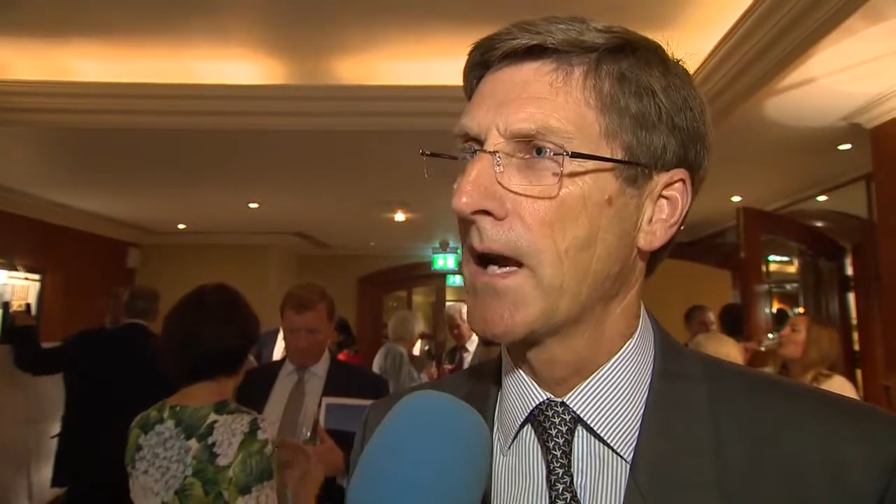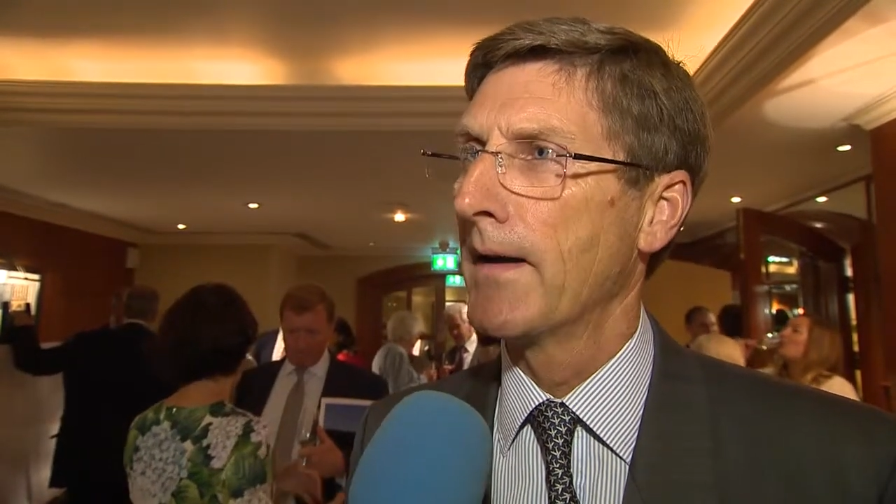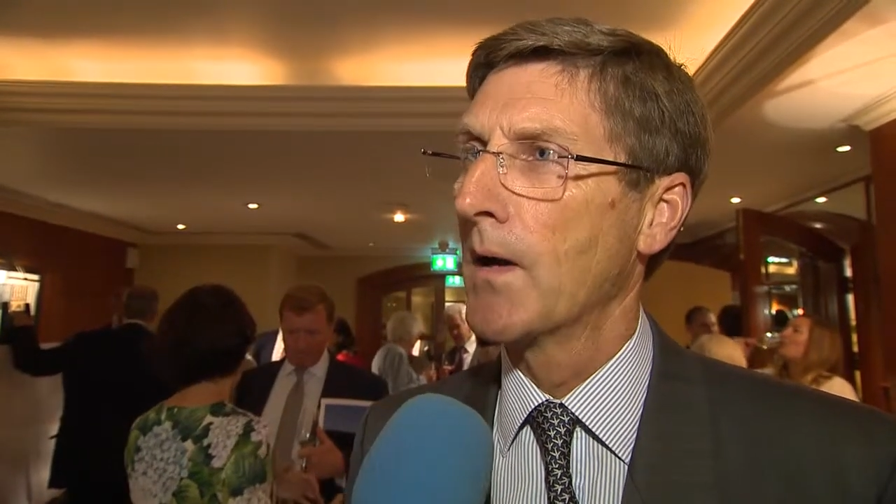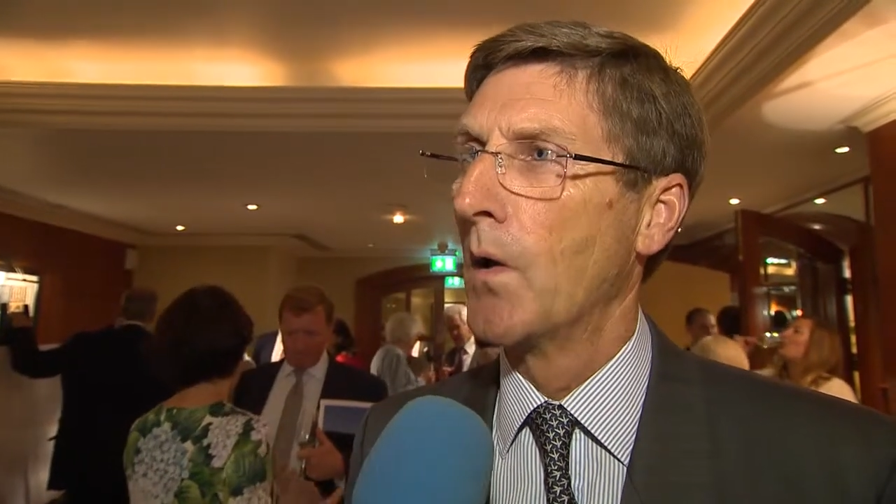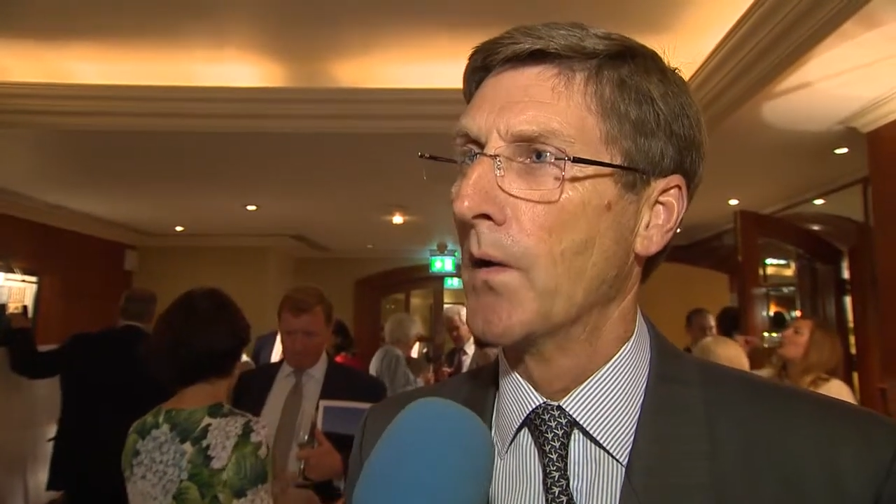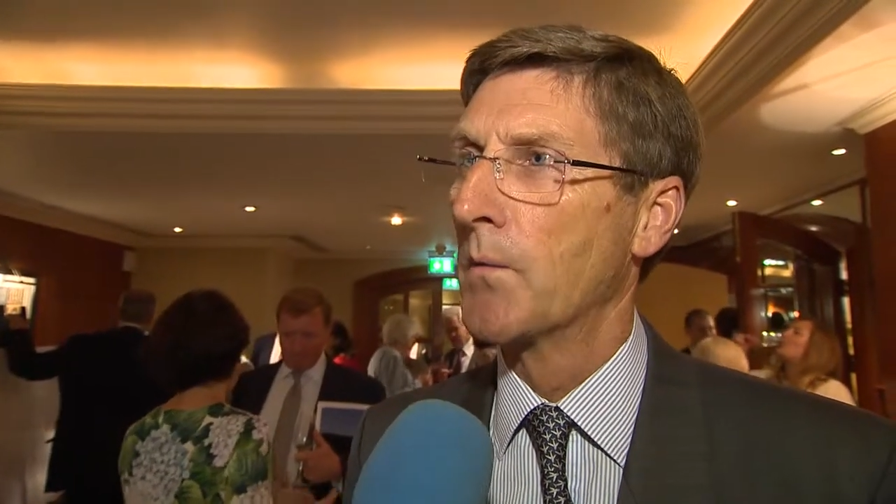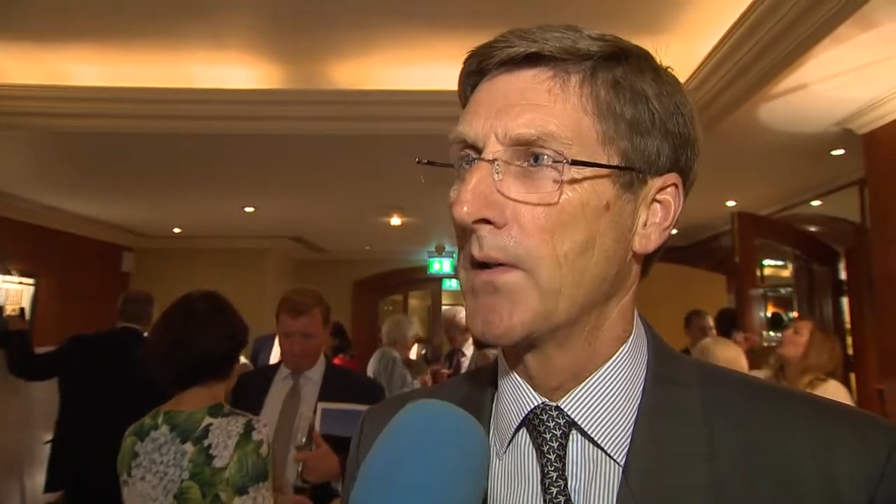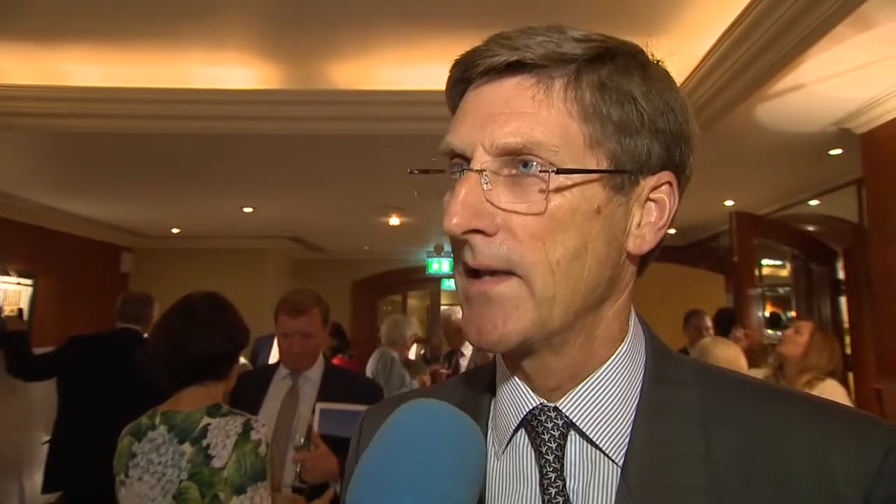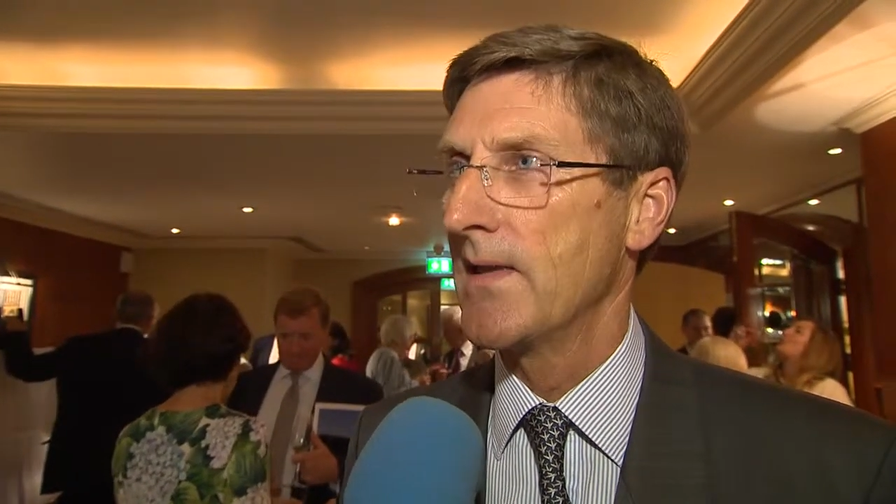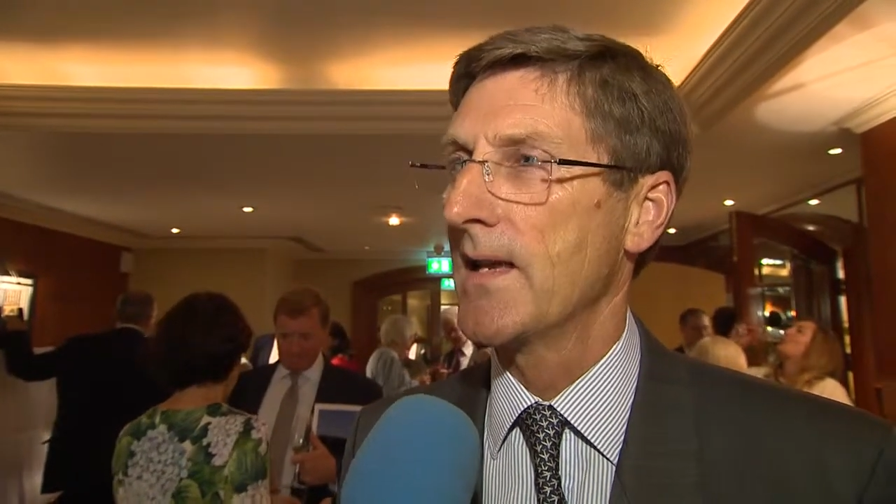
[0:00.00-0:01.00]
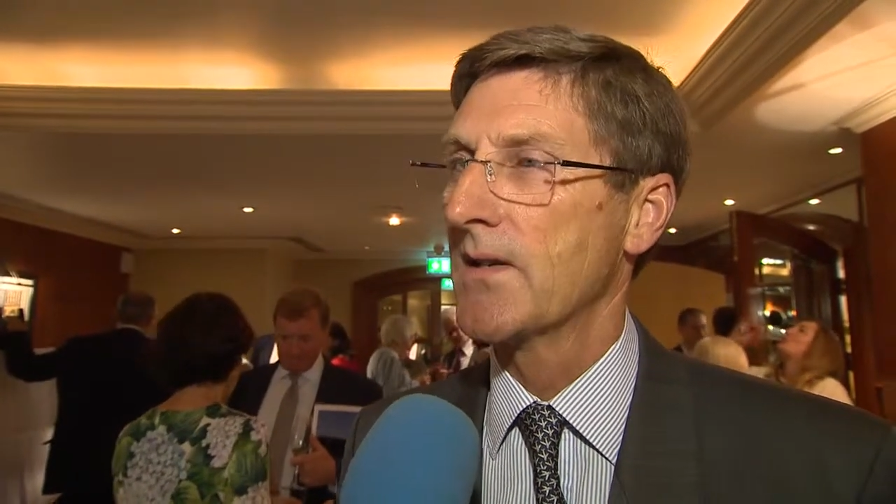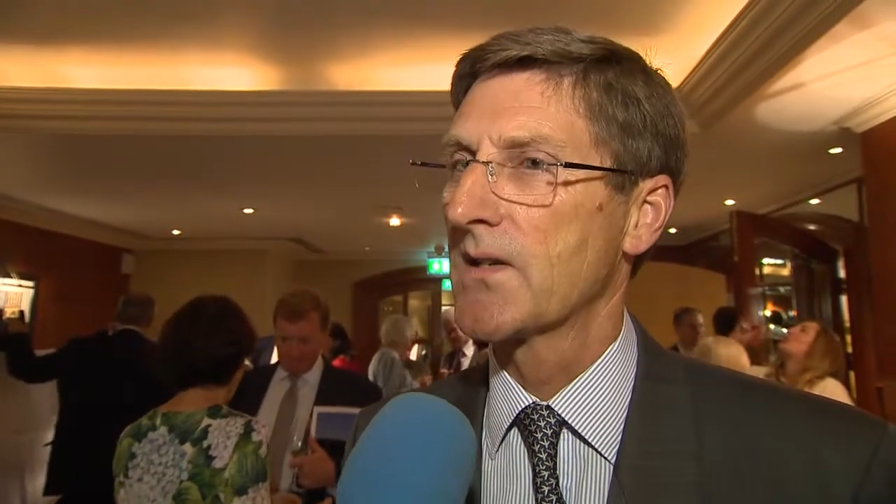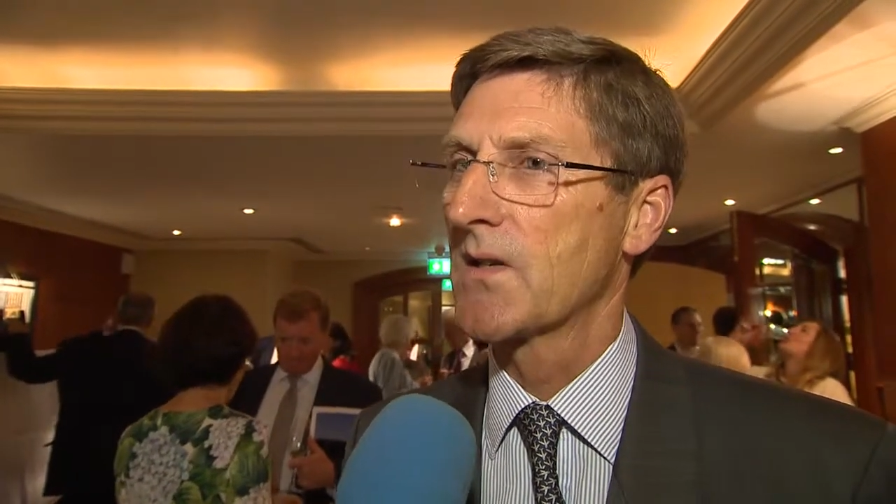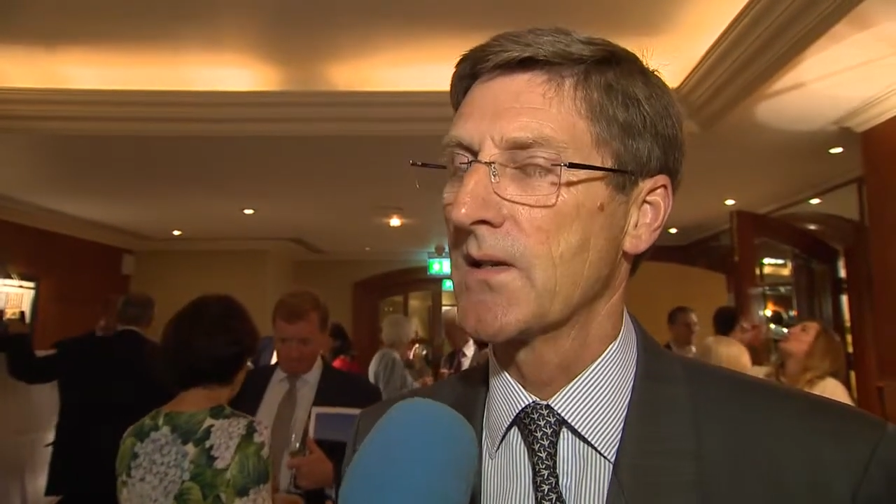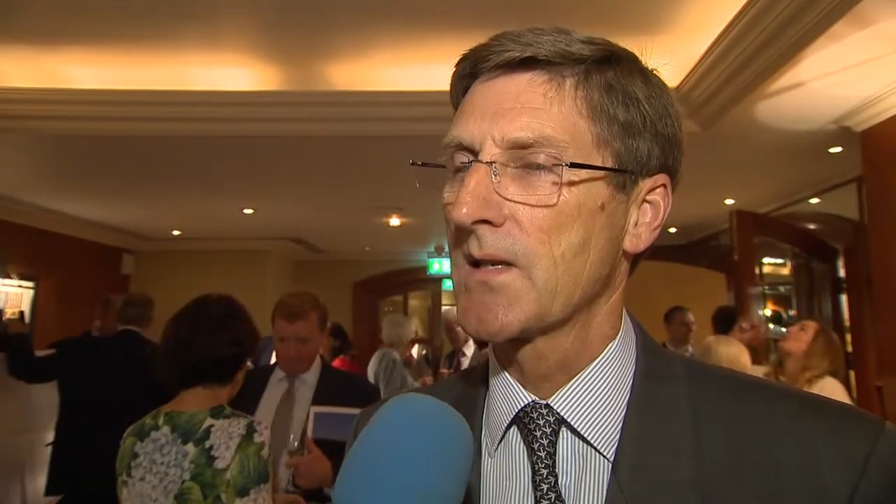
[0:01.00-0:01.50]
going on within the
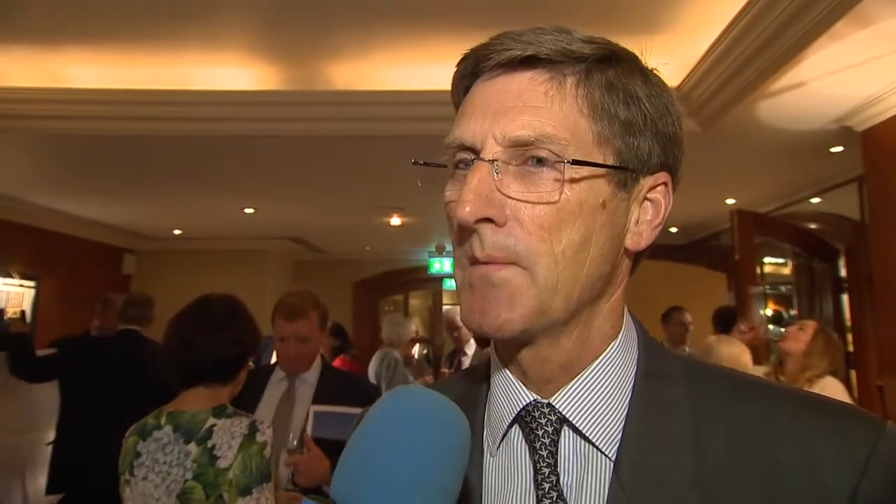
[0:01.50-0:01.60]
industry,